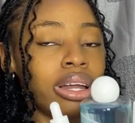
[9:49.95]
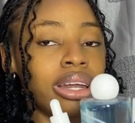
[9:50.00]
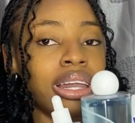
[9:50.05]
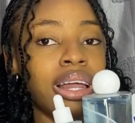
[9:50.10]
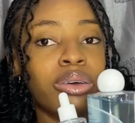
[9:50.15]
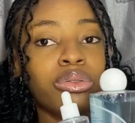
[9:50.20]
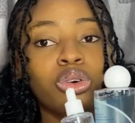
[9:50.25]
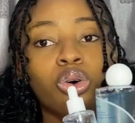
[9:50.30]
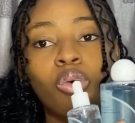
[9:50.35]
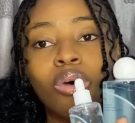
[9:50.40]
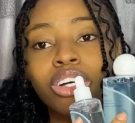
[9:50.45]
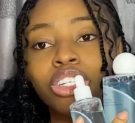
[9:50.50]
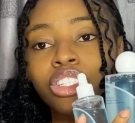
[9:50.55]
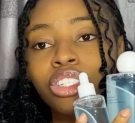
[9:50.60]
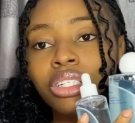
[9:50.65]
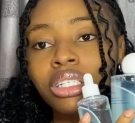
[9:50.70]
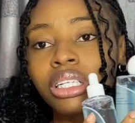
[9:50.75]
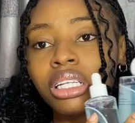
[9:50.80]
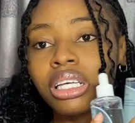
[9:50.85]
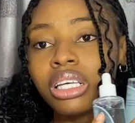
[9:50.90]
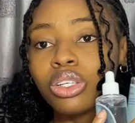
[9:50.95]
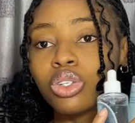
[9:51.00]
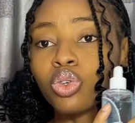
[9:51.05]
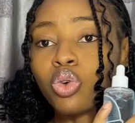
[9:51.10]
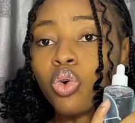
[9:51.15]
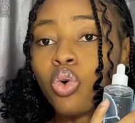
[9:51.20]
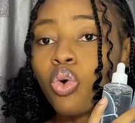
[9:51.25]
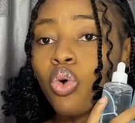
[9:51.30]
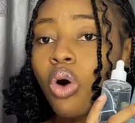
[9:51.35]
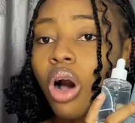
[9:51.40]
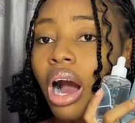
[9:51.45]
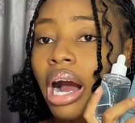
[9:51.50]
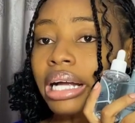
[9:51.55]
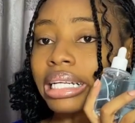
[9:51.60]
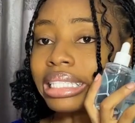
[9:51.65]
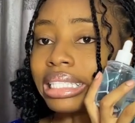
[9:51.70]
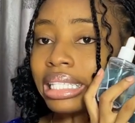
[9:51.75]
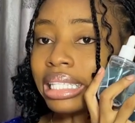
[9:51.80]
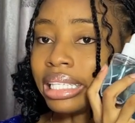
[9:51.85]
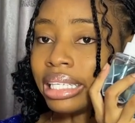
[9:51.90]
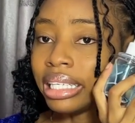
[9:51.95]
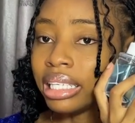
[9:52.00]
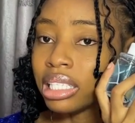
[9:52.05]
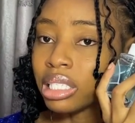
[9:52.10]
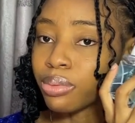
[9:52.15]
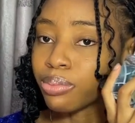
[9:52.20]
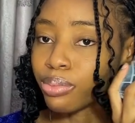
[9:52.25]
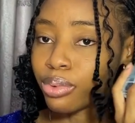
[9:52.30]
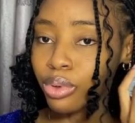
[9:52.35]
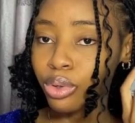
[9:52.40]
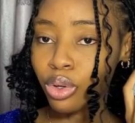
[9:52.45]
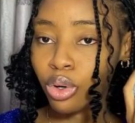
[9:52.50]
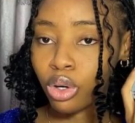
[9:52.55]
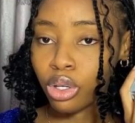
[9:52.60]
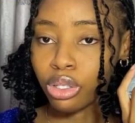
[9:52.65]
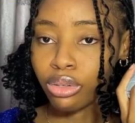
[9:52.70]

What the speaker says: Now, the question is, who are these products